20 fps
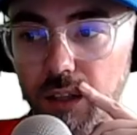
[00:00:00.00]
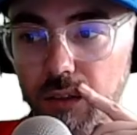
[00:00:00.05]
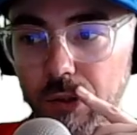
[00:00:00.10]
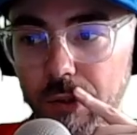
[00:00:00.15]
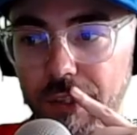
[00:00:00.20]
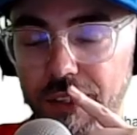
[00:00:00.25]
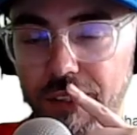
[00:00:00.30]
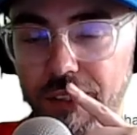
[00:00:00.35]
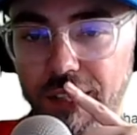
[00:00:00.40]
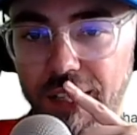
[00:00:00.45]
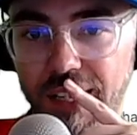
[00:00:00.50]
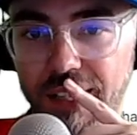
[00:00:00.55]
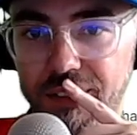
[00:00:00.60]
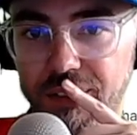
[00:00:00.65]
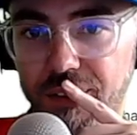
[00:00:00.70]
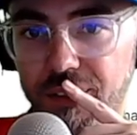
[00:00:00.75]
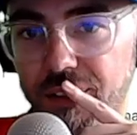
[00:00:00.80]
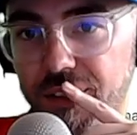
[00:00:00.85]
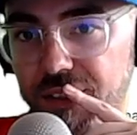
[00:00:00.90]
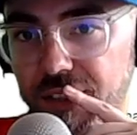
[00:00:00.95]
looking at
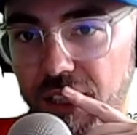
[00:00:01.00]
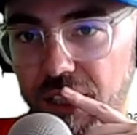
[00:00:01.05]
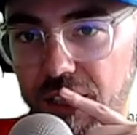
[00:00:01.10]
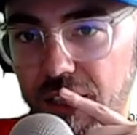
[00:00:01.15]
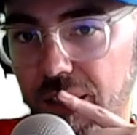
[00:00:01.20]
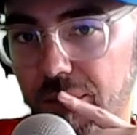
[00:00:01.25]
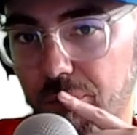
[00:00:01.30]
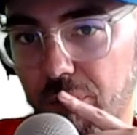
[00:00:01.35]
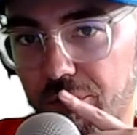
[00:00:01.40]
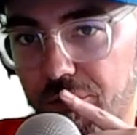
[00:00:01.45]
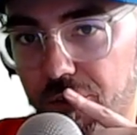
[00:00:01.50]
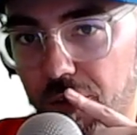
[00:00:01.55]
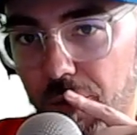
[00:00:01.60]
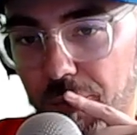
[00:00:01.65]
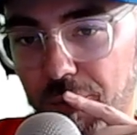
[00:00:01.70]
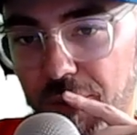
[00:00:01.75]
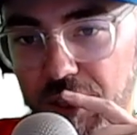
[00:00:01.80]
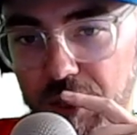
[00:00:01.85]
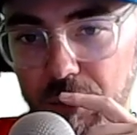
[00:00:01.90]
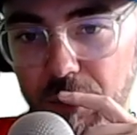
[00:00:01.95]
the team from
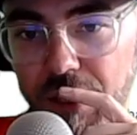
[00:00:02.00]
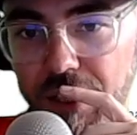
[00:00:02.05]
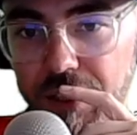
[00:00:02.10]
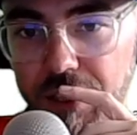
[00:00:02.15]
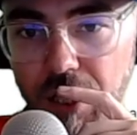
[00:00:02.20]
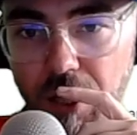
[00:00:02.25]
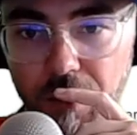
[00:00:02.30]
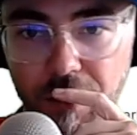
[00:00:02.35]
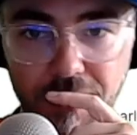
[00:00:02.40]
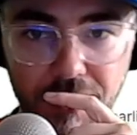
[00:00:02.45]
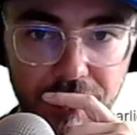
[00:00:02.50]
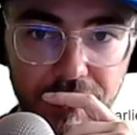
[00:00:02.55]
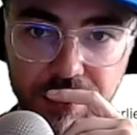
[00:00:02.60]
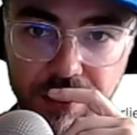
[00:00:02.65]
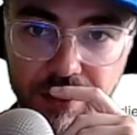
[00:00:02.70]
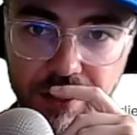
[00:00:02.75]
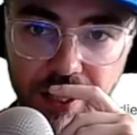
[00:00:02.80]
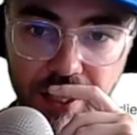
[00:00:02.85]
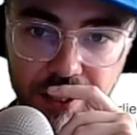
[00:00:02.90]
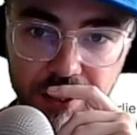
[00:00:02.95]
this week going into
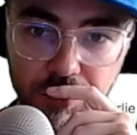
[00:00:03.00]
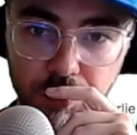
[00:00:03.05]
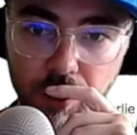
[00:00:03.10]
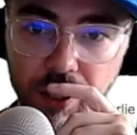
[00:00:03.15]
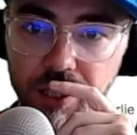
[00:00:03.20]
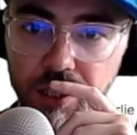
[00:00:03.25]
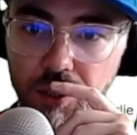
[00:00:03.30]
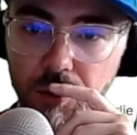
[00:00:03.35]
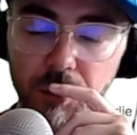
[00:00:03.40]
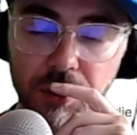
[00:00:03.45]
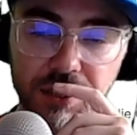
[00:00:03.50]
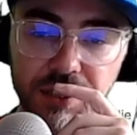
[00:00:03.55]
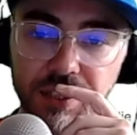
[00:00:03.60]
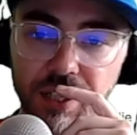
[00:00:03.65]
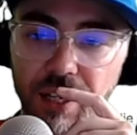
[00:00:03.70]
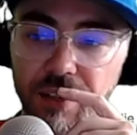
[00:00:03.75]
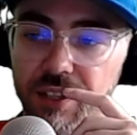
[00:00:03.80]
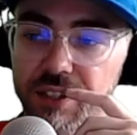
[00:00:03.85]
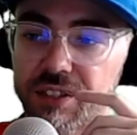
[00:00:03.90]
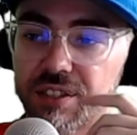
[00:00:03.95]
next week, you would
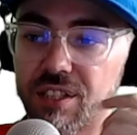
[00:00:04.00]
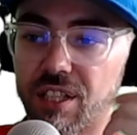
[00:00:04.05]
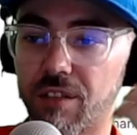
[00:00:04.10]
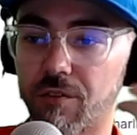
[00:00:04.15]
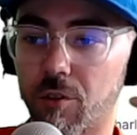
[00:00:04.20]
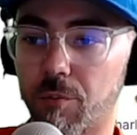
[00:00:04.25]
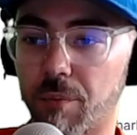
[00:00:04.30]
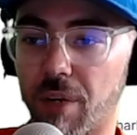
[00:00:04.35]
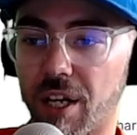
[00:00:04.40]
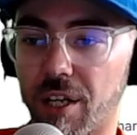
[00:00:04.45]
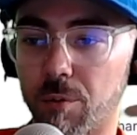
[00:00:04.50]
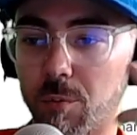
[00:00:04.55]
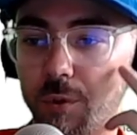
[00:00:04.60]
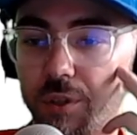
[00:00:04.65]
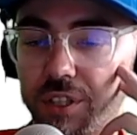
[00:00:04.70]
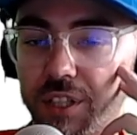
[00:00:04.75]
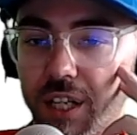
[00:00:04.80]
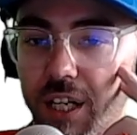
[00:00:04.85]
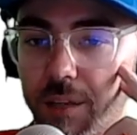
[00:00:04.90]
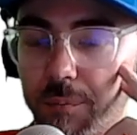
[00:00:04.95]
say that Stephen May
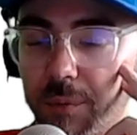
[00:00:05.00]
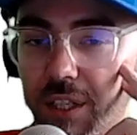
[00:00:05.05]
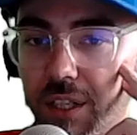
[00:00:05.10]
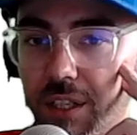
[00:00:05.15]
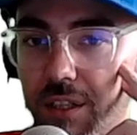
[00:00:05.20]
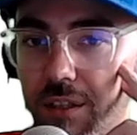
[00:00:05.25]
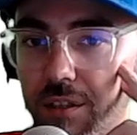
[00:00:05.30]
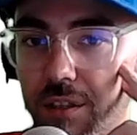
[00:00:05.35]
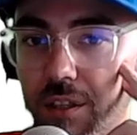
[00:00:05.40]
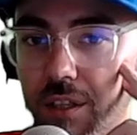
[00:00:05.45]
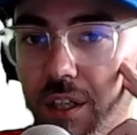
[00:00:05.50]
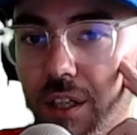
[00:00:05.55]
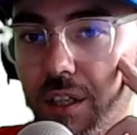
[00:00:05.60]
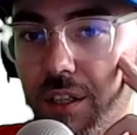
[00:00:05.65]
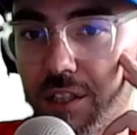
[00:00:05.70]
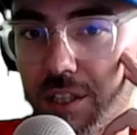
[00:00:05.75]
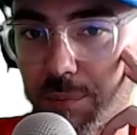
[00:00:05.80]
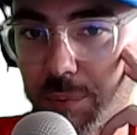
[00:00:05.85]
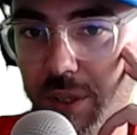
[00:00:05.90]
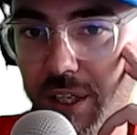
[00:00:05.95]
would come in
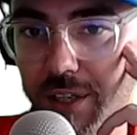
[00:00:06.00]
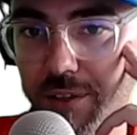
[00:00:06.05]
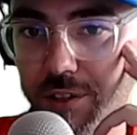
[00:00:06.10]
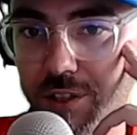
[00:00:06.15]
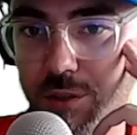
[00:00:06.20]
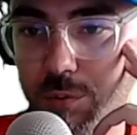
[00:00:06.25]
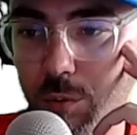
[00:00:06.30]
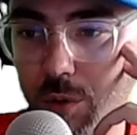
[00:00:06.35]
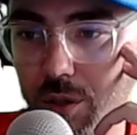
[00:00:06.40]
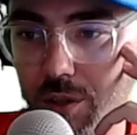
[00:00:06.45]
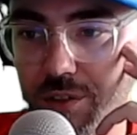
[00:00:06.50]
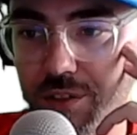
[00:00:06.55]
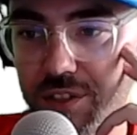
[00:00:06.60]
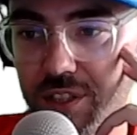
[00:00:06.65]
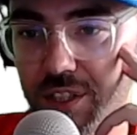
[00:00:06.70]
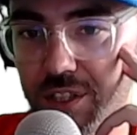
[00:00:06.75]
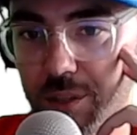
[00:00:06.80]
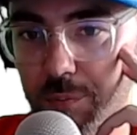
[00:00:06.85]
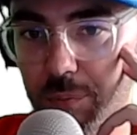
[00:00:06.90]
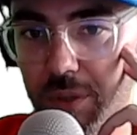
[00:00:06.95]
to play the Swans
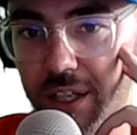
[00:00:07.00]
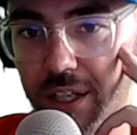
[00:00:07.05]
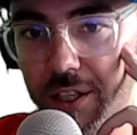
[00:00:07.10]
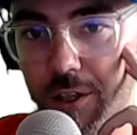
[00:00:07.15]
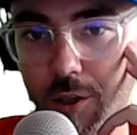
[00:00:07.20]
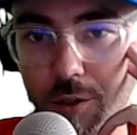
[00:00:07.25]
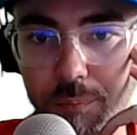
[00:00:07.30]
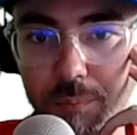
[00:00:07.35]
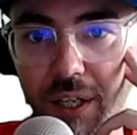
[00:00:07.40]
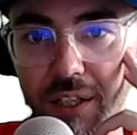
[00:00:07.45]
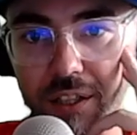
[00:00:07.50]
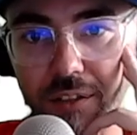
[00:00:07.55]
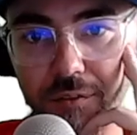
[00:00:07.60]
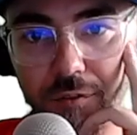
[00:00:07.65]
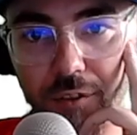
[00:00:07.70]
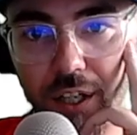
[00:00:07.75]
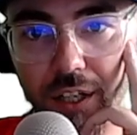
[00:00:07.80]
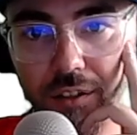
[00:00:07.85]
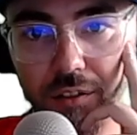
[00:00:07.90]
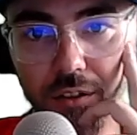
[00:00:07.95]
and to play on Buddy
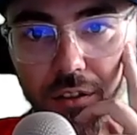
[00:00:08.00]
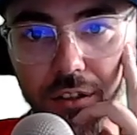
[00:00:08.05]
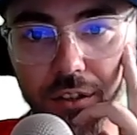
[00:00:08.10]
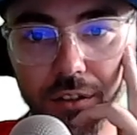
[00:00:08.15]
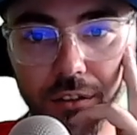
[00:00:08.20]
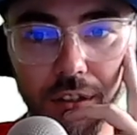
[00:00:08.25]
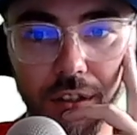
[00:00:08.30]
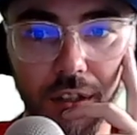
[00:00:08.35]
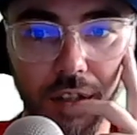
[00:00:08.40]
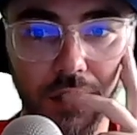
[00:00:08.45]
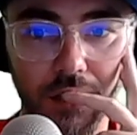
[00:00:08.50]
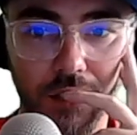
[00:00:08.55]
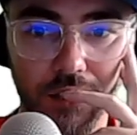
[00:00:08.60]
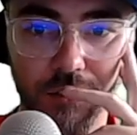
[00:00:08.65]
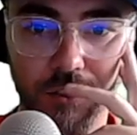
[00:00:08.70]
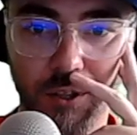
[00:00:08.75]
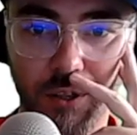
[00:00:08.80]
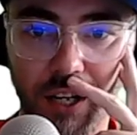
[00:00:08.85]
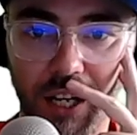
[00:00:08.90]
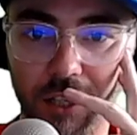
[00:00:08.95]
Franklin.
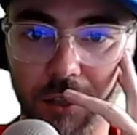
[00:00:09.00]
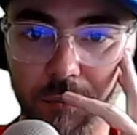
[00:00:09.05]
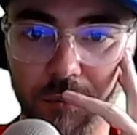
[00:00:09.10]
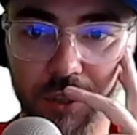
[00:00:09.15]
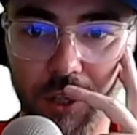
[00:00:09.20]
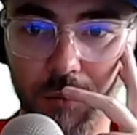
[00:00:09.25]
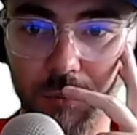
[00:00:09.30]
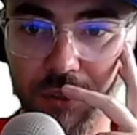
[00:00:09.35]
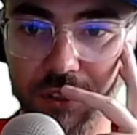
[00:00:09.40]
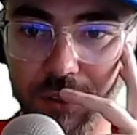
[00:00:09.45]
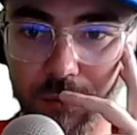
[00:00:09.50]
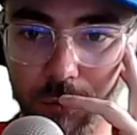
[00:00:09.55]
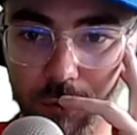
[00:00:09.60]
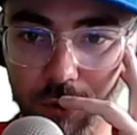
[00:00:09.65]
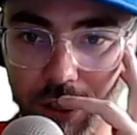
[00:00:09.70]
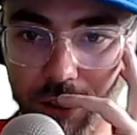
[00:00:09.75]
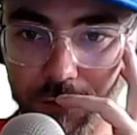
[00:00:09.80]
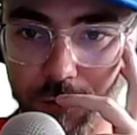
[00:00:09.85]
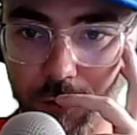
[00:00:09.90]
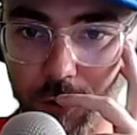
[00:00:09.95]
So Adam Tomlinson would
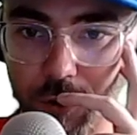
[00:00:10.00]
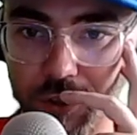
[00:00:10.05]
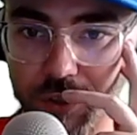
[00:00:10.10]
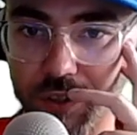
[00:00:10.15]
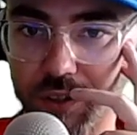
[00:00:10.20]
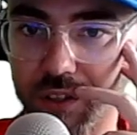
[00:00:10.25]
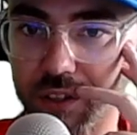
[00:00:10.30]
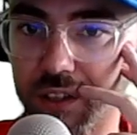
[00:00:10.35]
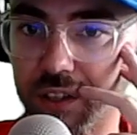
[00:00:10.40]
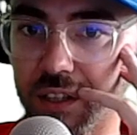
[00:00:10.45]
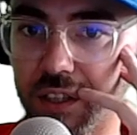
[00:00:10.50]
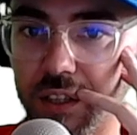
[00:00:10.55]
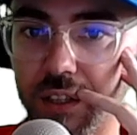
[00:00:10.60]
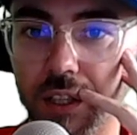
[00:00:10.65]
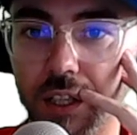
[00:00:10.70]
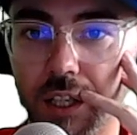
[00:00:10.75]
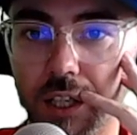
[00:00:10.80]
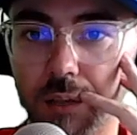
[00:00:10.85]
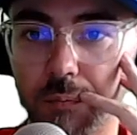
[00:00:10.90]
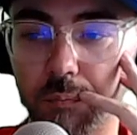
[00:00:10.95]
unfortunately
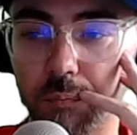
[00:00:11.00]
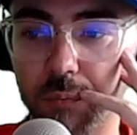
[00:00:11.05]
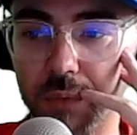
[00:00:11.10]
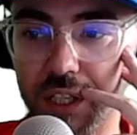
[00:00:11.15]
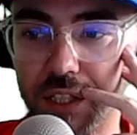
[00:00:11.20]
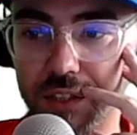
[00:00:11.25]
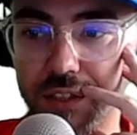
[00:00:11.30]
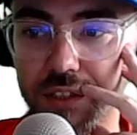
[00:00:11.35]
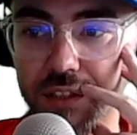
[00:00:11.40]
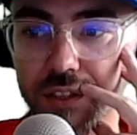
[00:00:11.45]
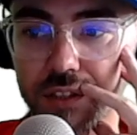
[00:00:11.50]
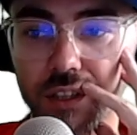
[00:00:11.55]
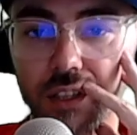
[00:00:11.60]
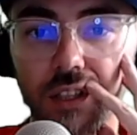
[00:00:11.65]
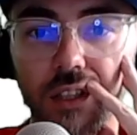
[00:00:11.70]
miss.